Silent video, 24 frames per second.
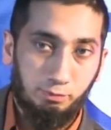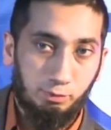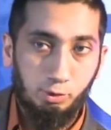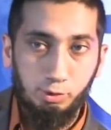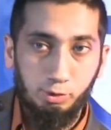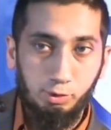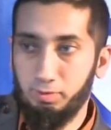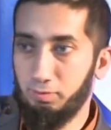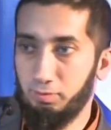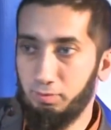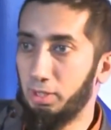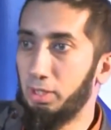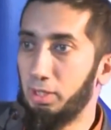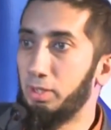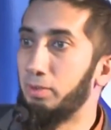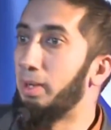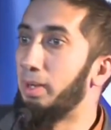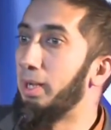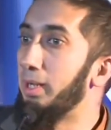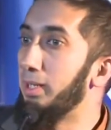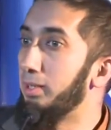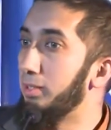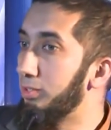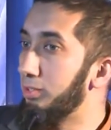So for those of you that
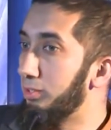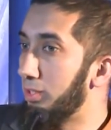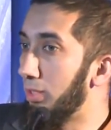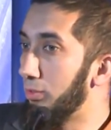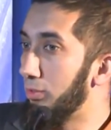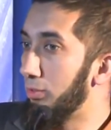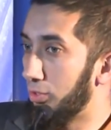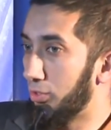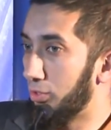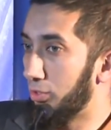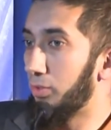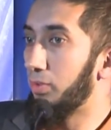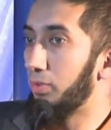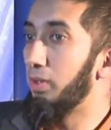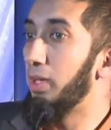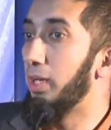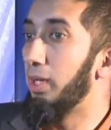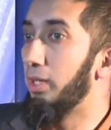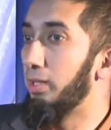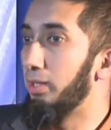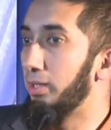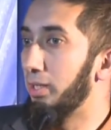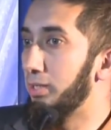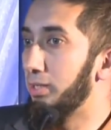are writing this down, just
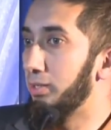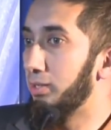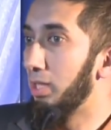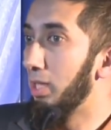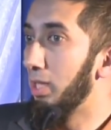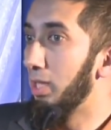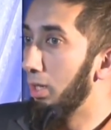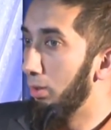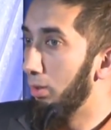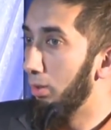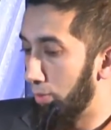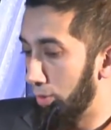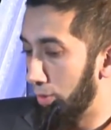3 areas